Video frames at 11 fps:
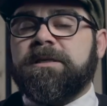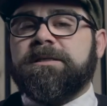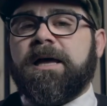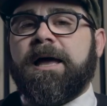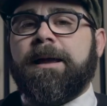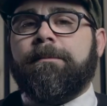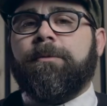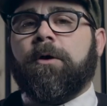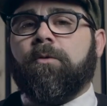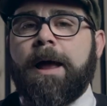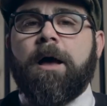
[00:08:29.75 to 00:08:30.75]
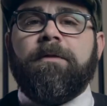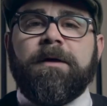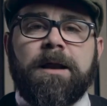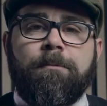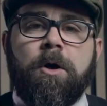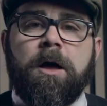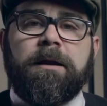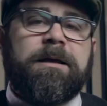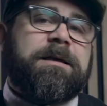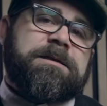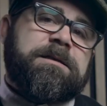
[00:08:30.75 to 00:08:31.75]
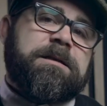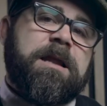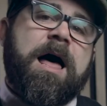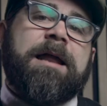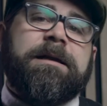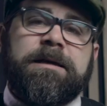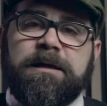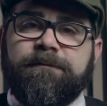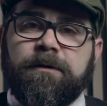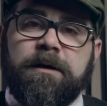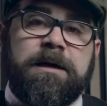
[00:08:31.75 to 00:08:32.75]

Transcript: time the ground that I'm on is not even.